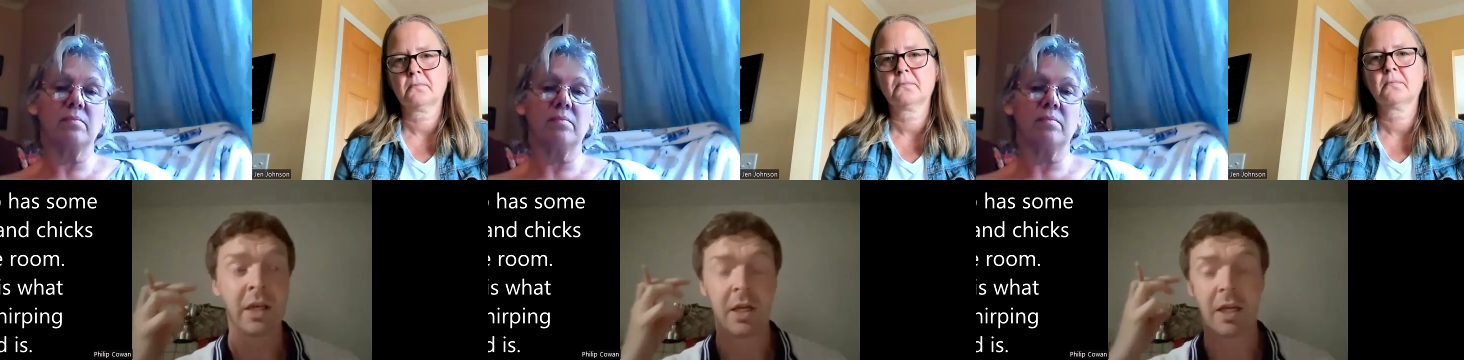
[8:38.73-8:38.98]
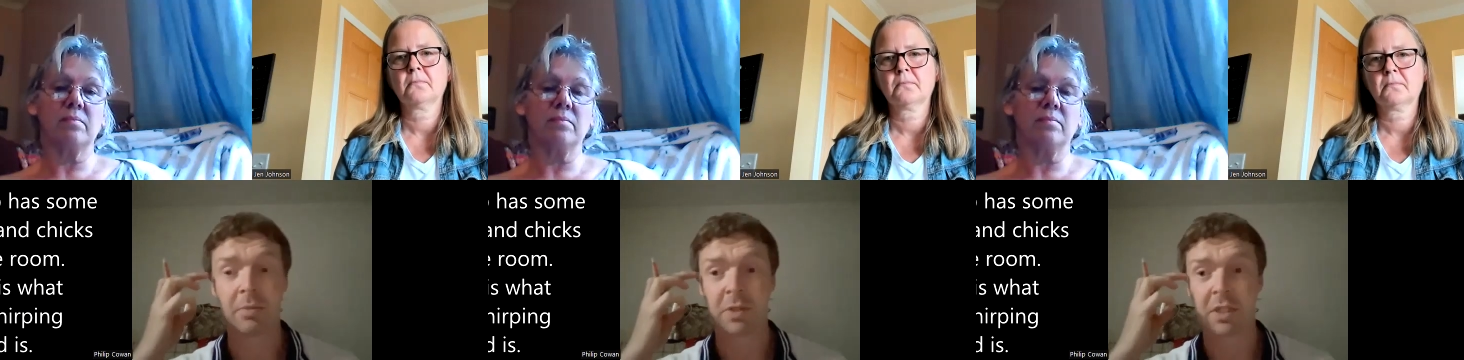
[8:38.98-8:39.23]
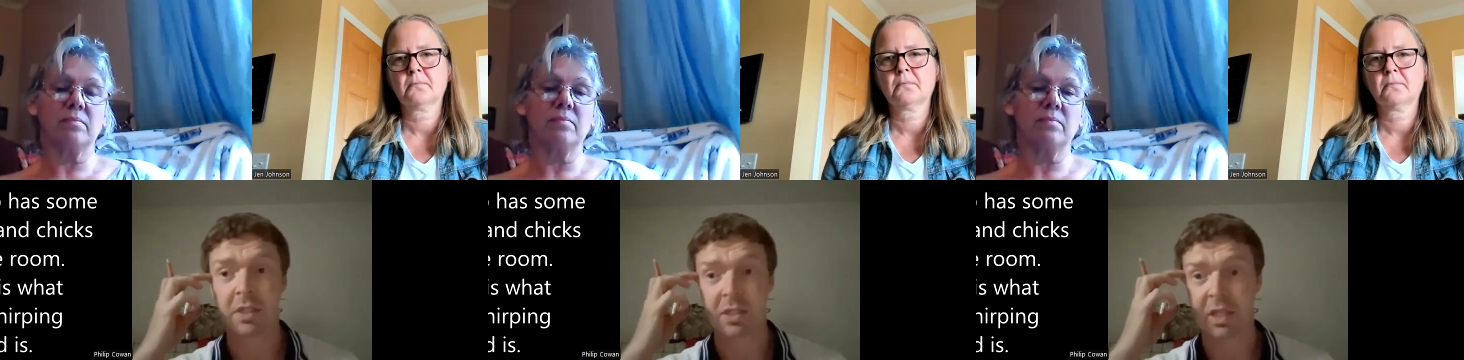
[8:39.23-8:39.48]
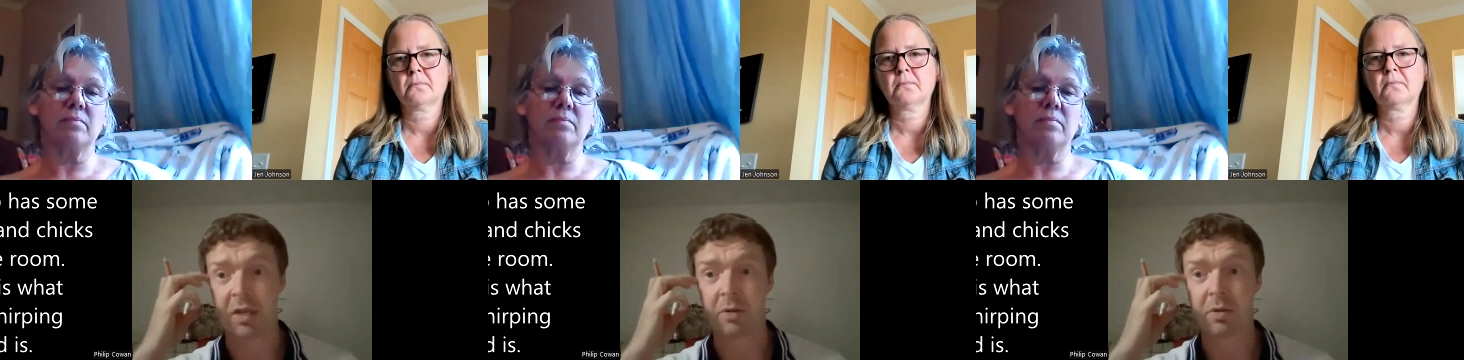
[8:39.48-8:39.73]
Speaker 1: um, since
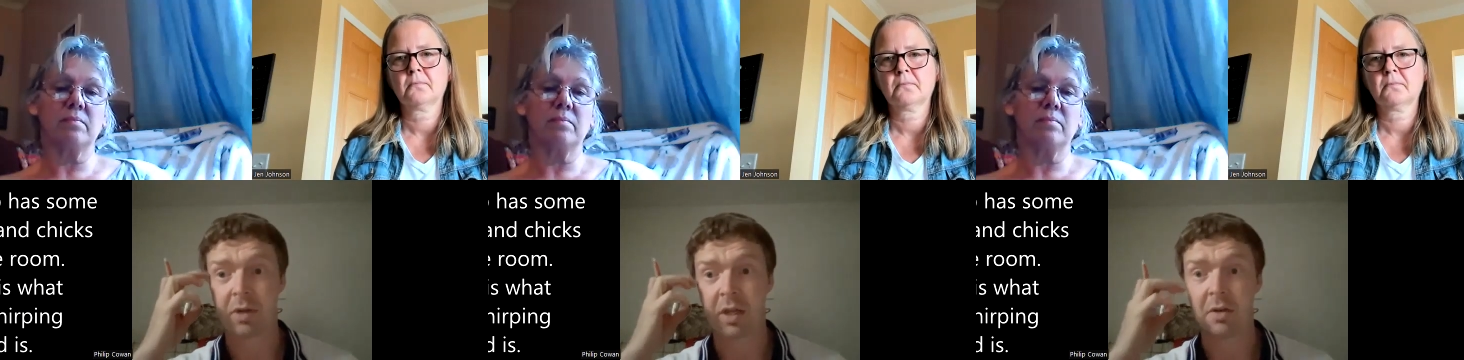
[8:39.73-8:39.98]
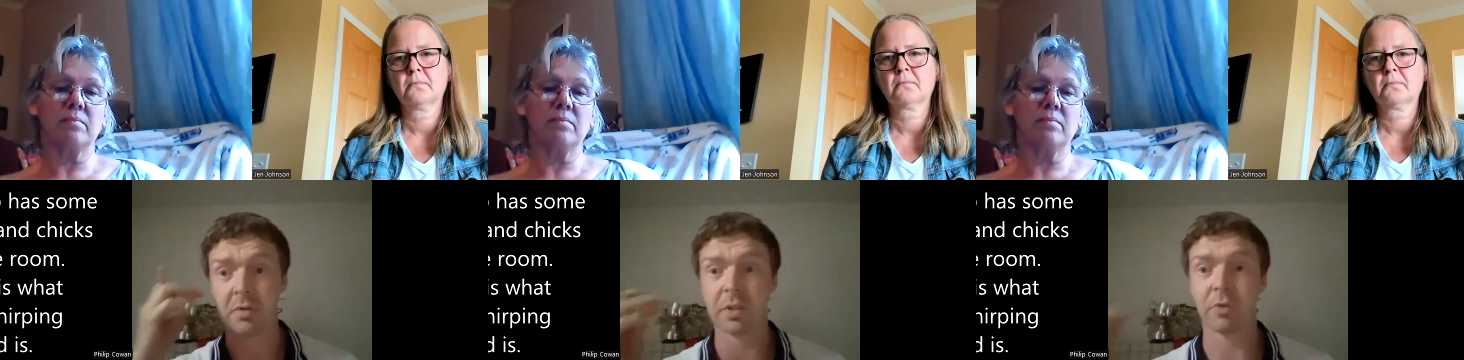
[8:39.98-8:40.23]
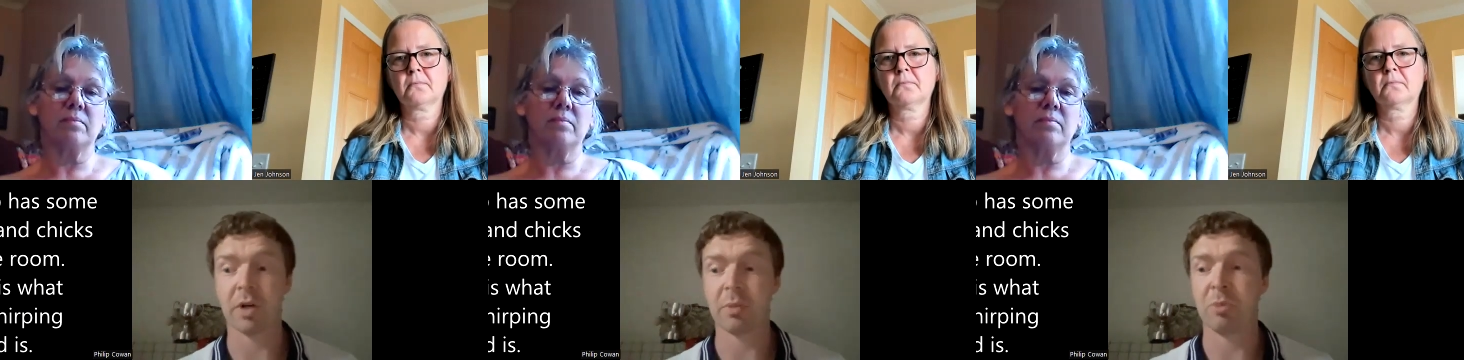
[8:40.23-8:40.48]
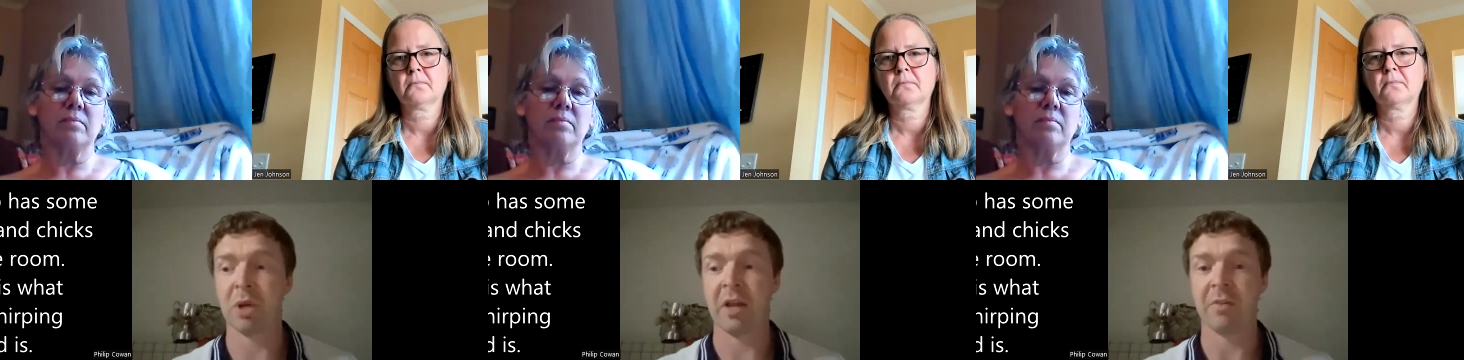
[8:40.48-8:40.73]
that, that
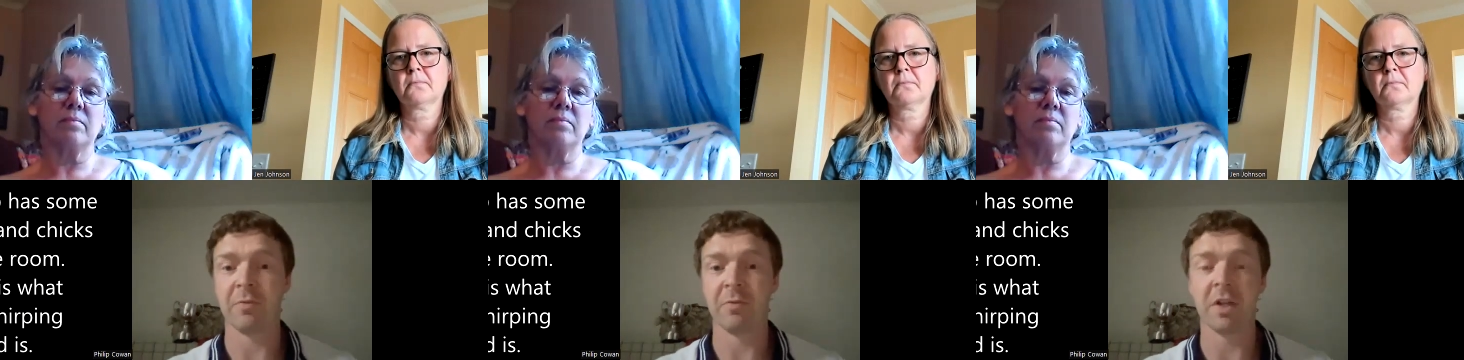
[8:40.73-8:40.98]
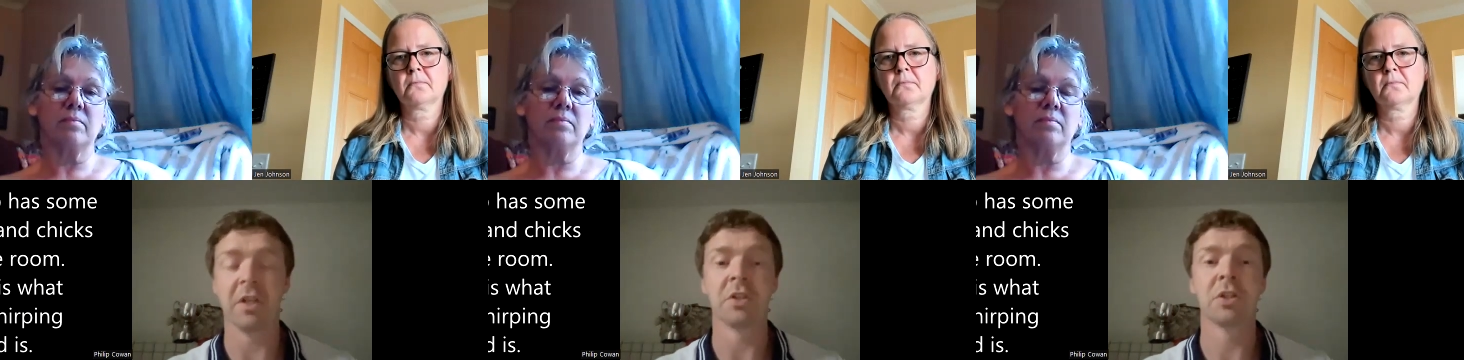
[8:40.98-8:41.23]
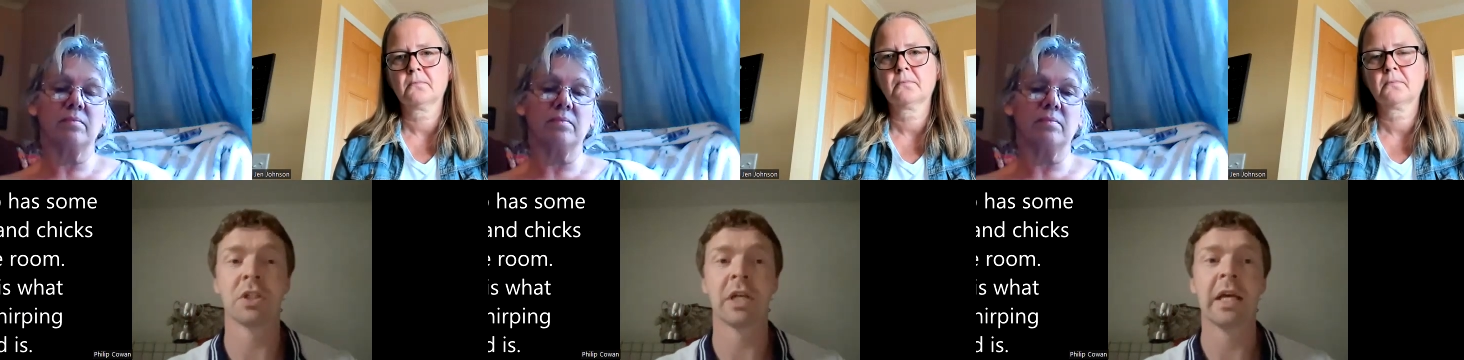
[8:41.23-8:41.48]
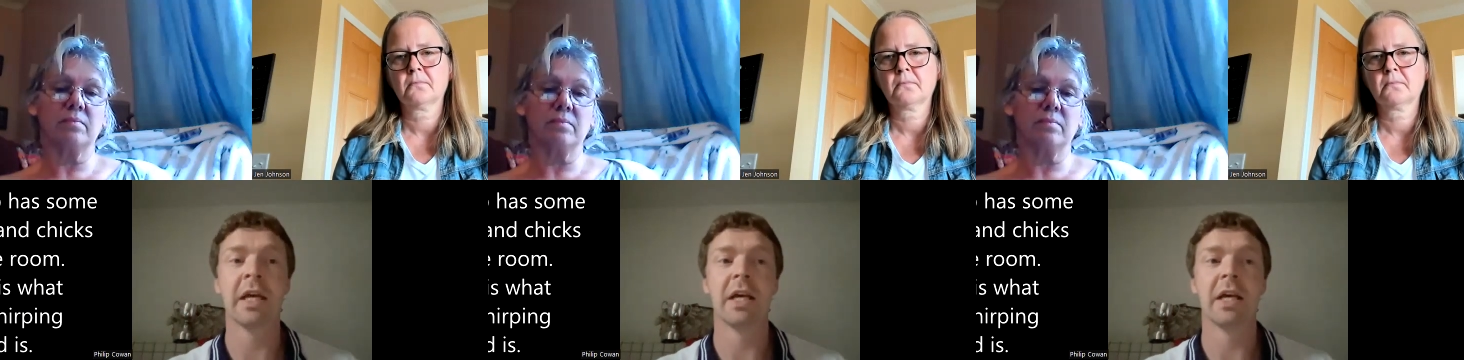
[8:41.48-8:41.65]
scrapey plan finished.